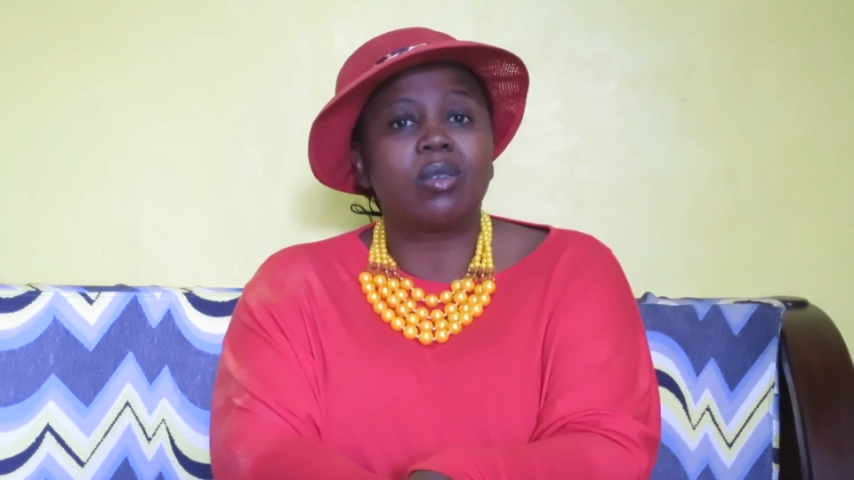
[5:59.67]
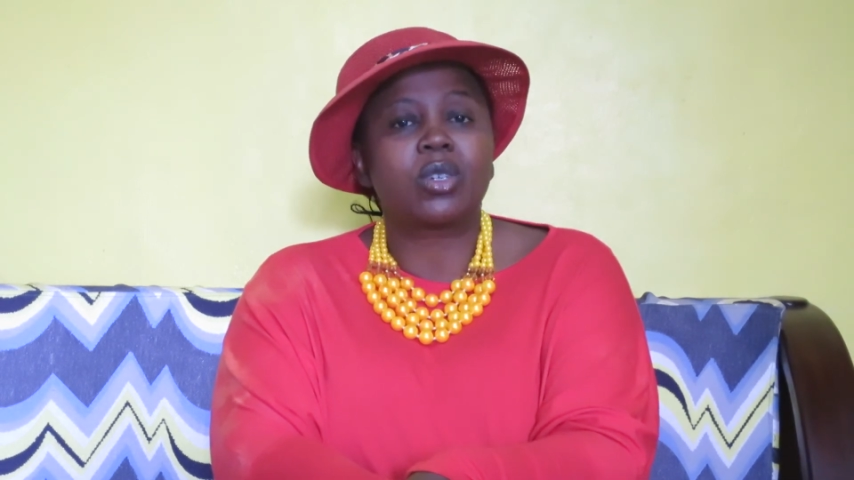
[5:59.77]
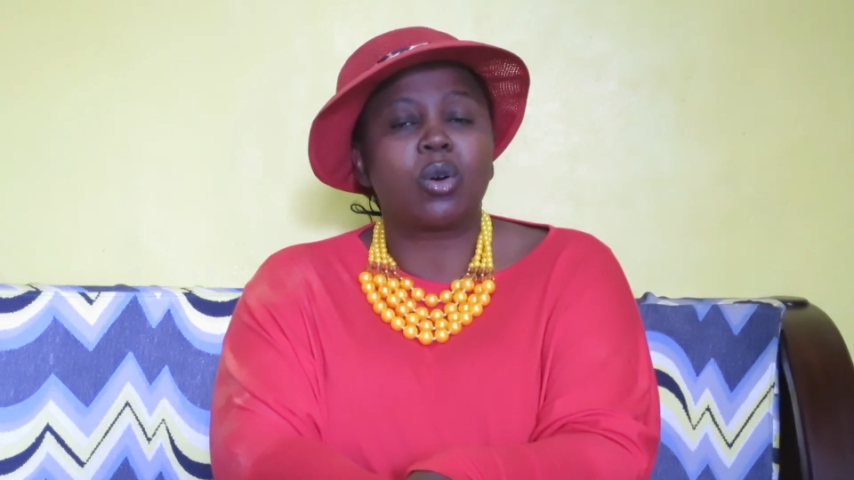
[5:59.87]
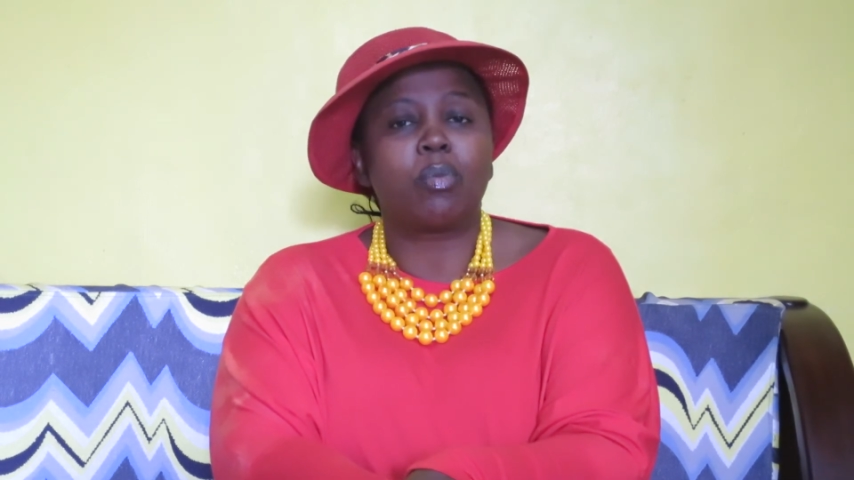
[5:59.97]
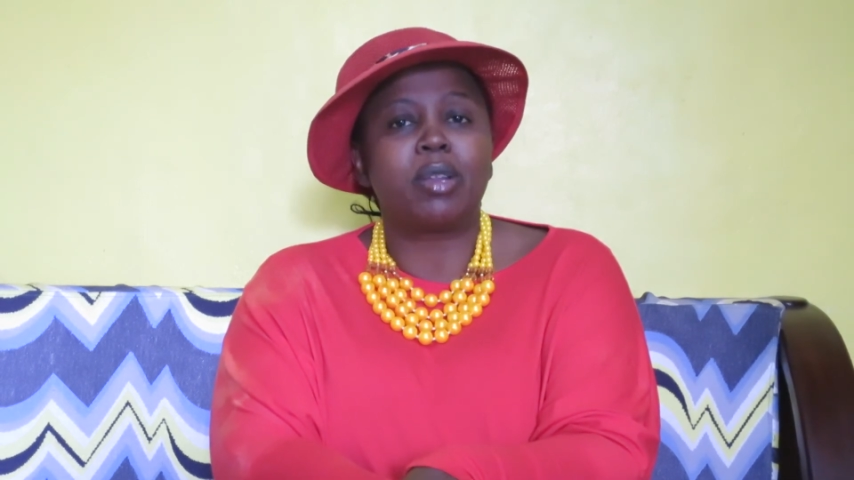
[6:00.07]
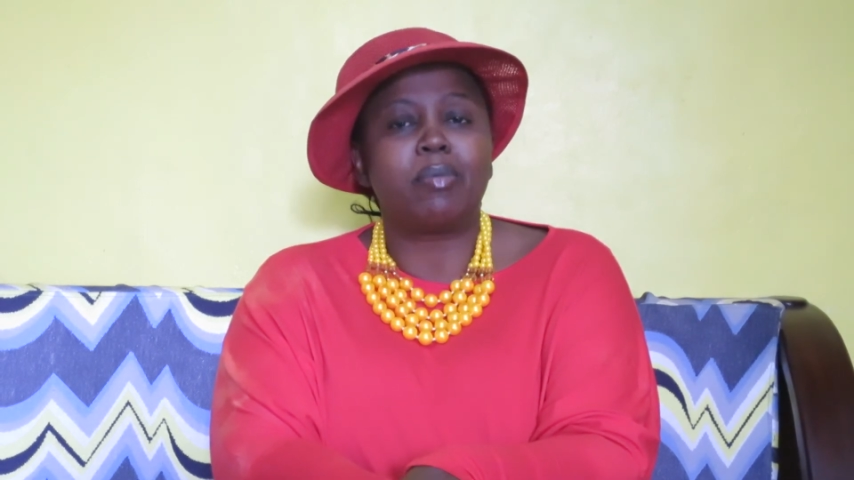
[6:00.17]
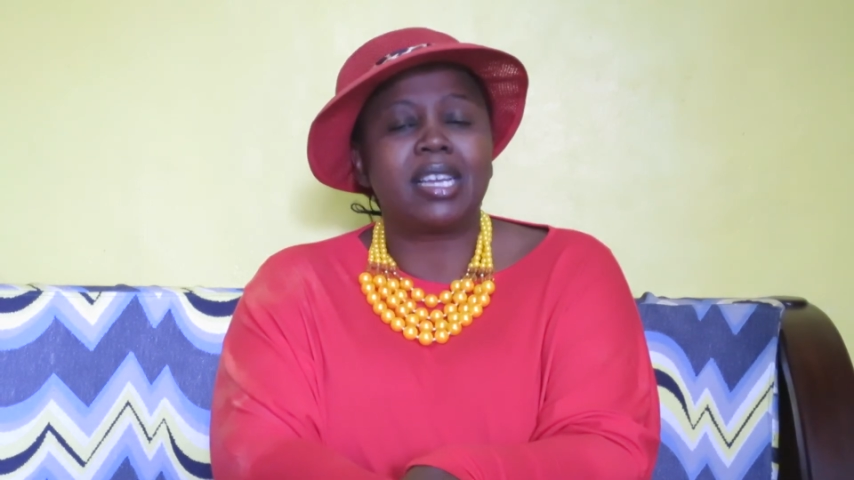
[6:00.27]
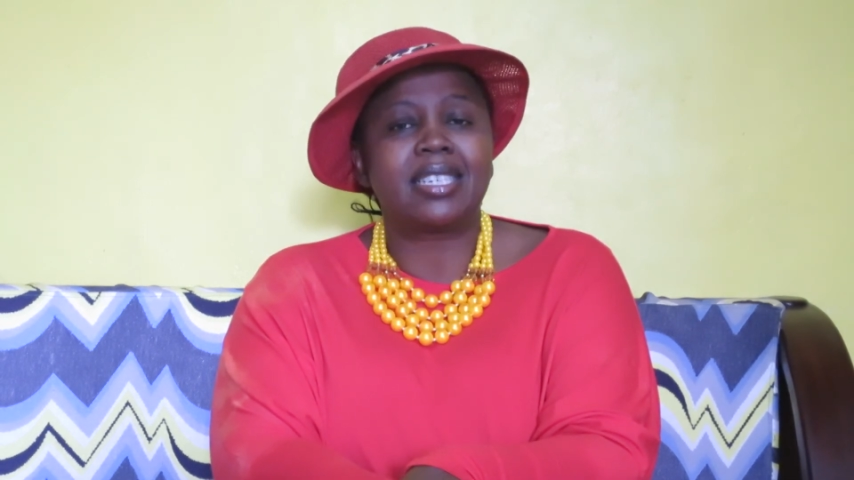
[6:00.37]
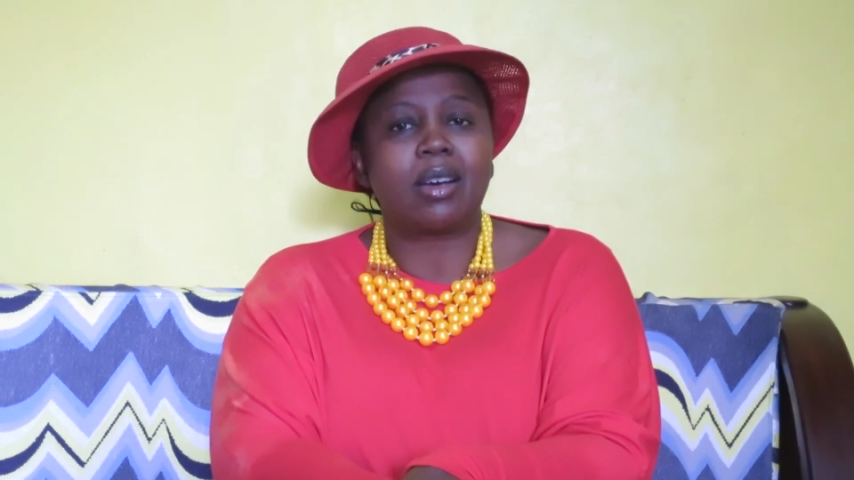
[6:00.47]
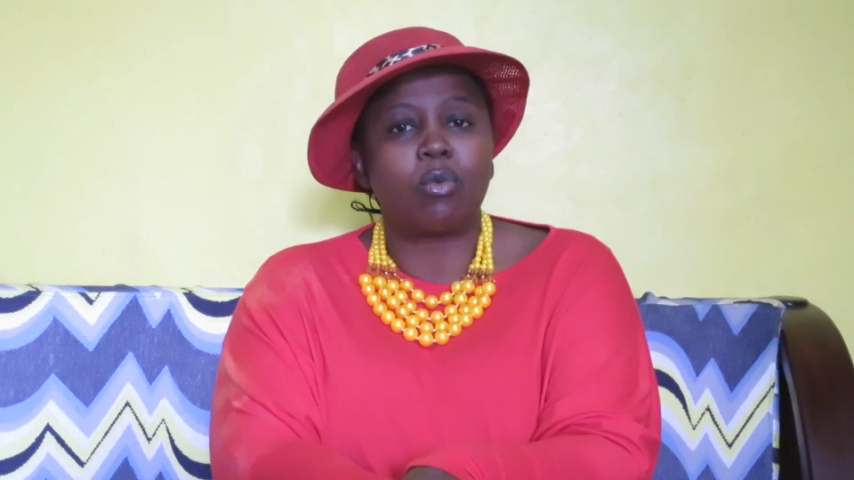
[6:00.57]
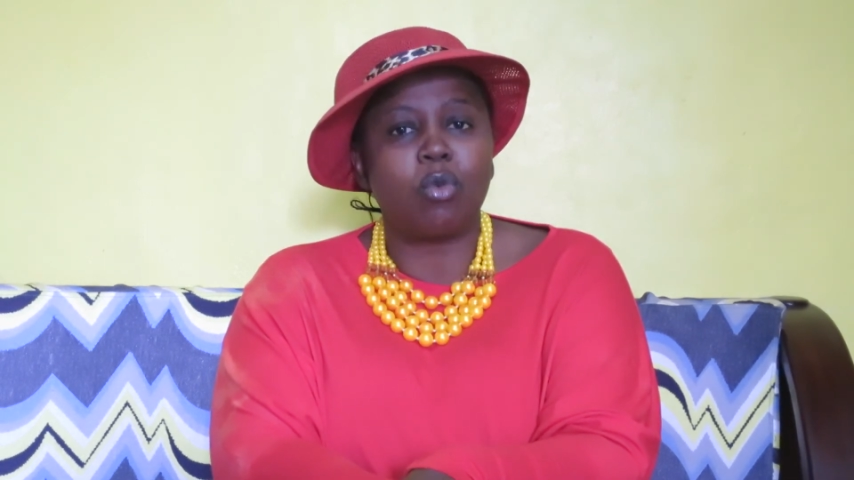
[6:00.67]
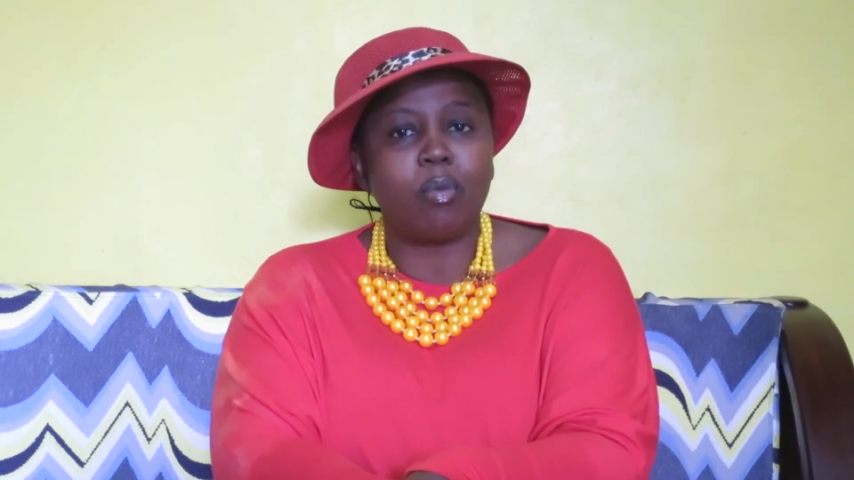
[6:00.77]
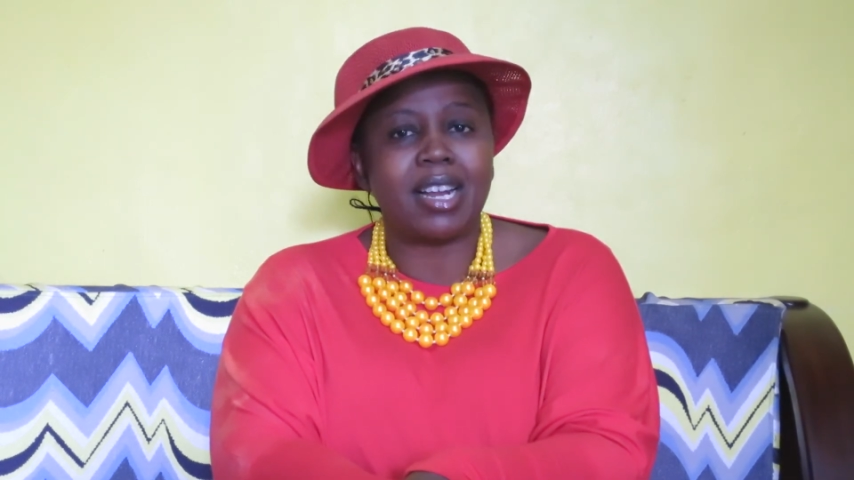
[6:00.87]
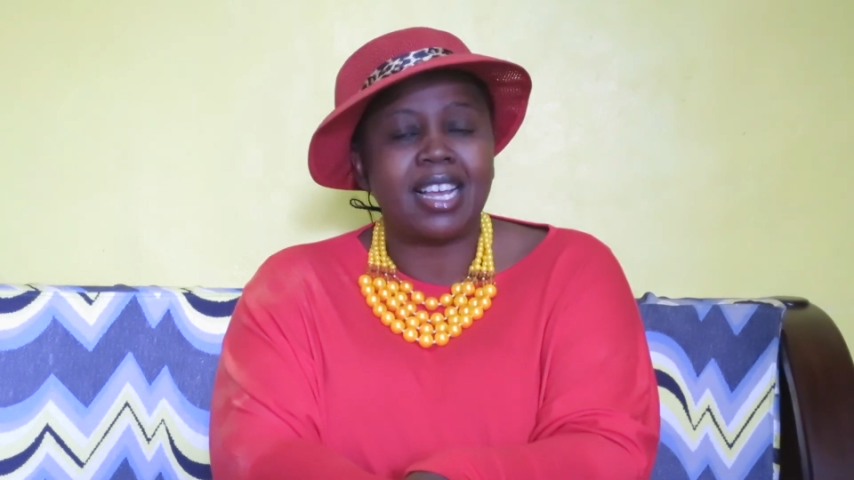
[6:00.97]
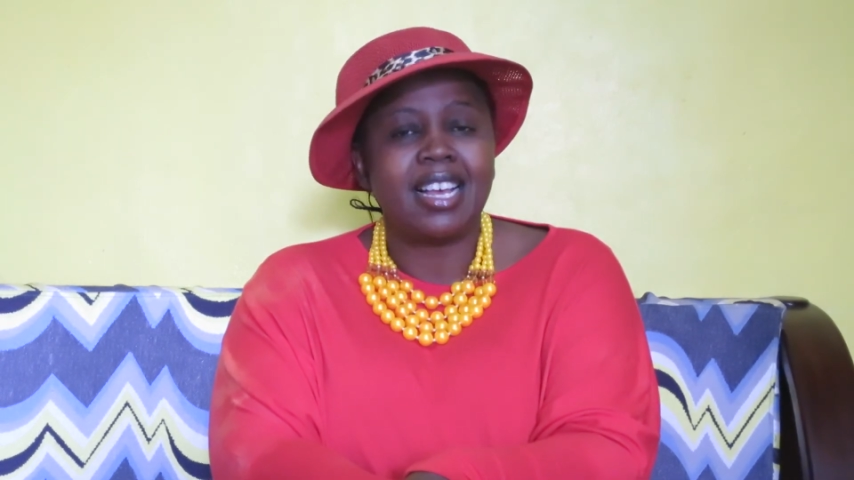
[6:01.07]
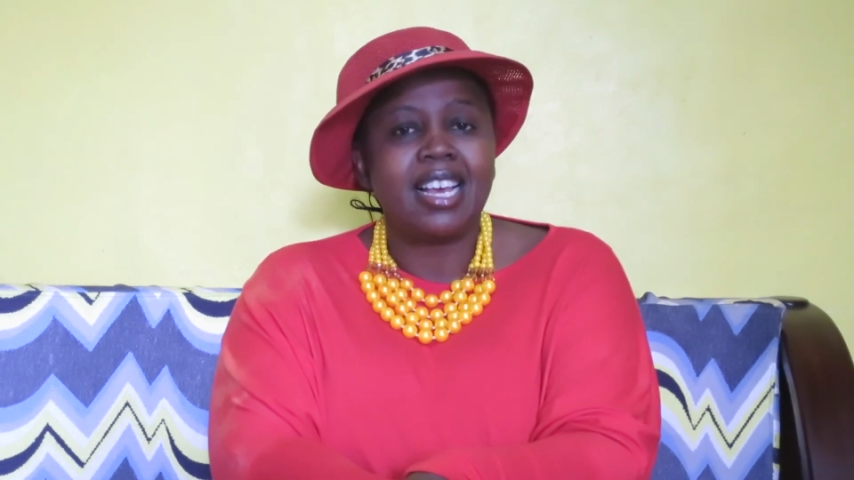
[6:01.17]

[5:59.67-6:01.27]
not compliment a woman.